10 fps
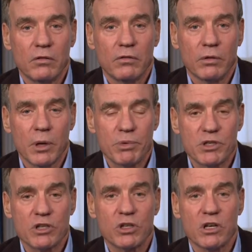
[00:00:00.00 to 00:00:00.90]
from my
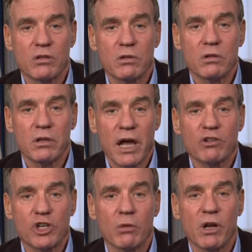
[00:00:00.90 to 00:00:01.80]
position as now
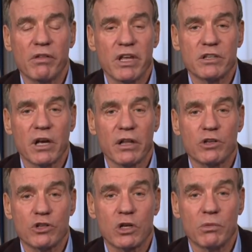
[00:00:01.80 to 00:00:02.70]
chairman of the
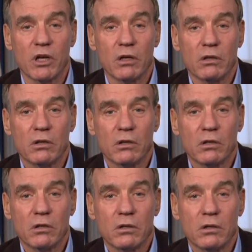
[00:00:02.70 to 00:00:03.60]
Intelligence Committee,
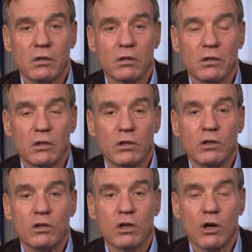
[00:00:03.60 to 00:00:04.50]

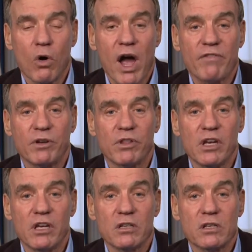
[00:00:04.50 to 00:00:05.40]
to go after
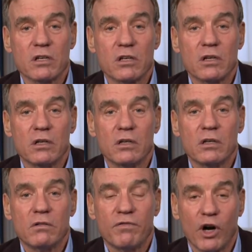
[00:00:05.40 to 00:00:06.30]
these
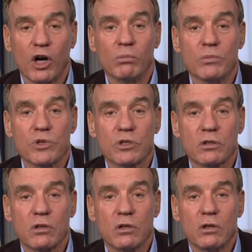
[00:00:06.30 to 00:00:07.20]
firms
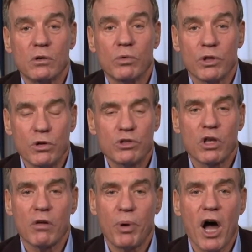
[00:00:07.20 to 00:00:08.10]
with a new
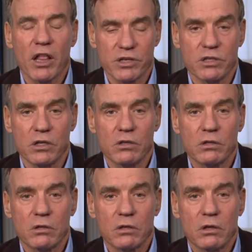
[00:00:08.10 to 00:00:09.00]
set of policies
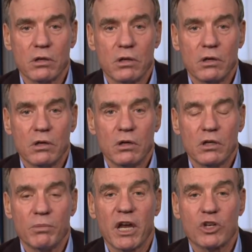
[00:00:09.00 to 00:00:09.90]
to
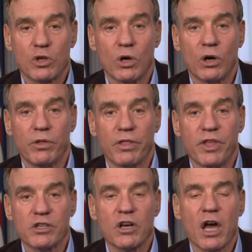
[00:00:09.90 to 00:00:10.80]
make sure that
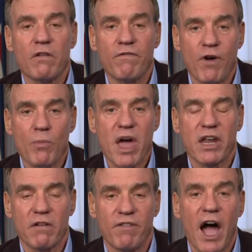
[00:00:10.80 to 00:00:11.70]
this kind of fomenting
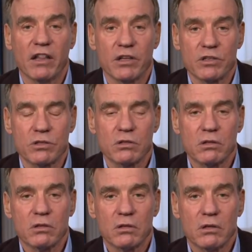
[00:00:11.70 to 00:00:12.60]
of violence
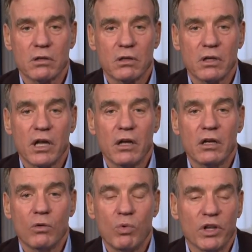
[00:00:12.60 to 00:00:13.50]

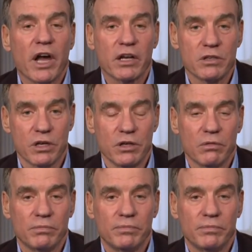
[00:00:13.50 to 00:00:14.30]
will not continue.